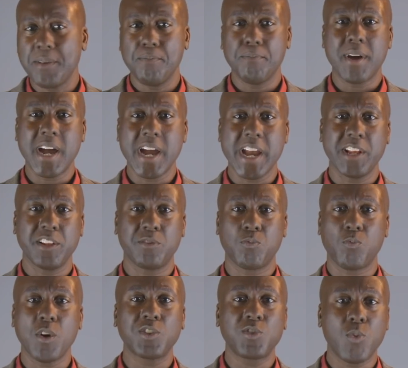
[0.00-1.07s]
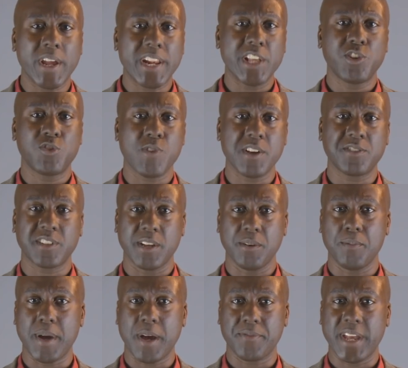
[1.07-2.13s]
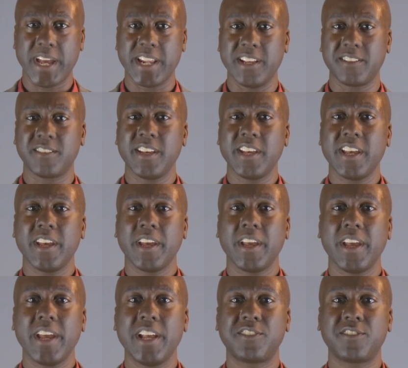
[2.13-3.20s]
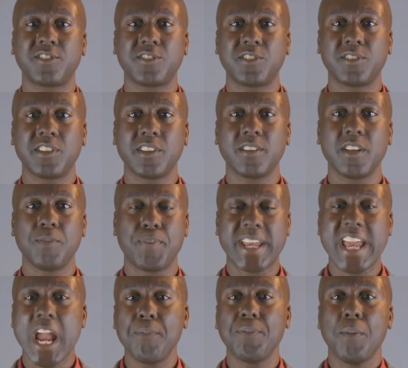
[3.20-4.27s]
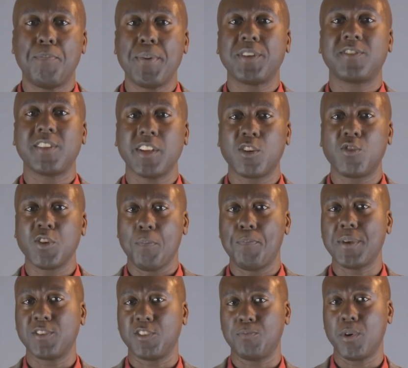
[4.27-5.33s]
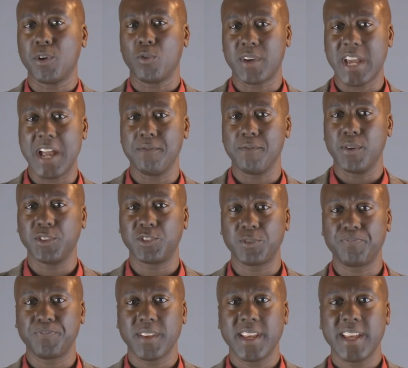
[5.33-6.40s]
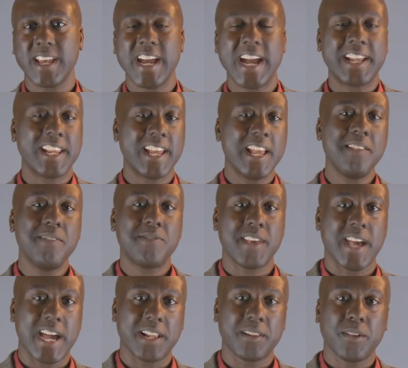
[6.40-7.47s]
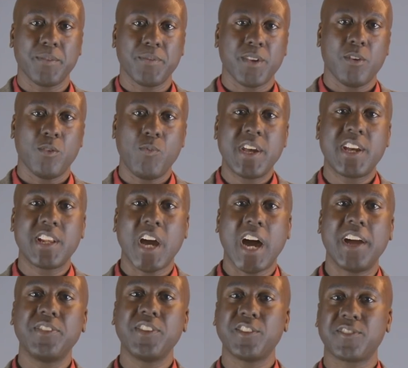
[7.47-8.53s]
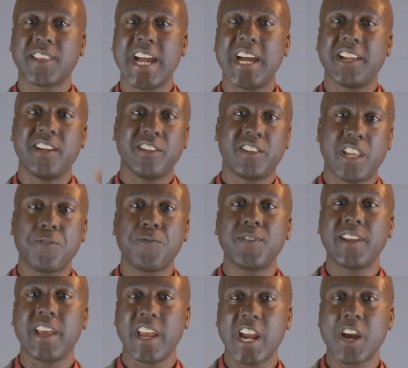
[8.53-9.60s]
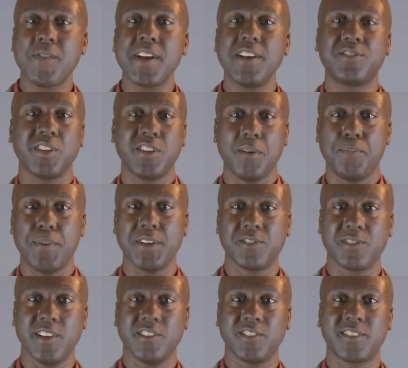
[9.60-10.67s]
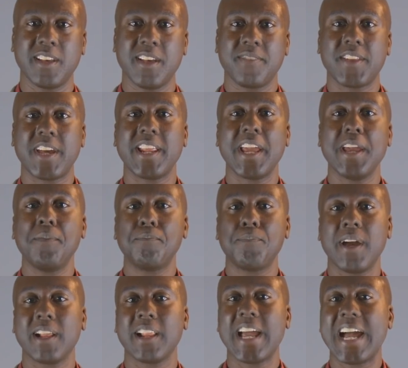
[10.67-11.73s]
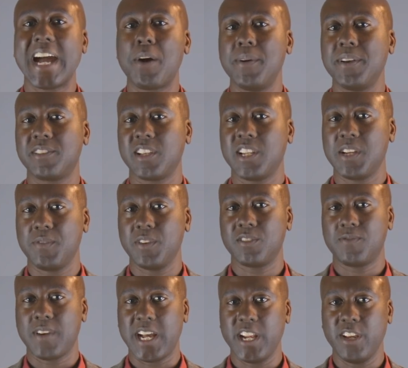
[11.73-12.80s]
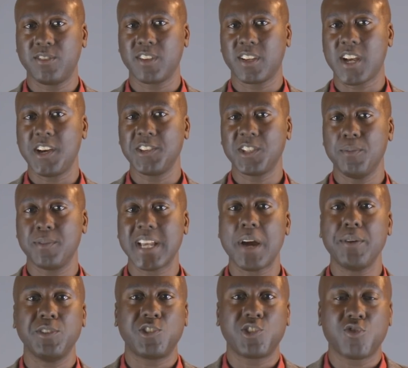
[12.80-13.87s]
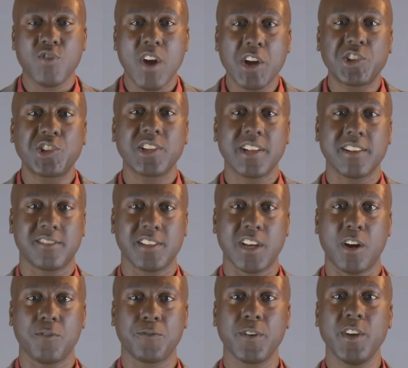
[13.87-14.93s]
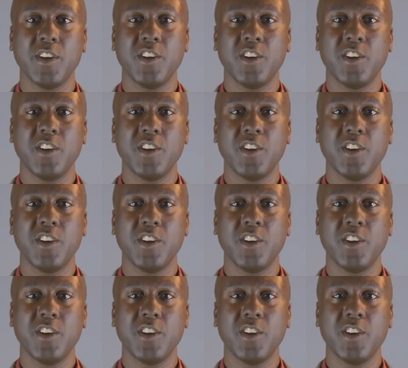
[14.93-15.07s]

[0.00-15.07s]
in mind, what's quite interesting about that is it became something called the business model canvas. And in that, we can understand the different areas in the business that impact how it delivers value to customers, how it's structured itself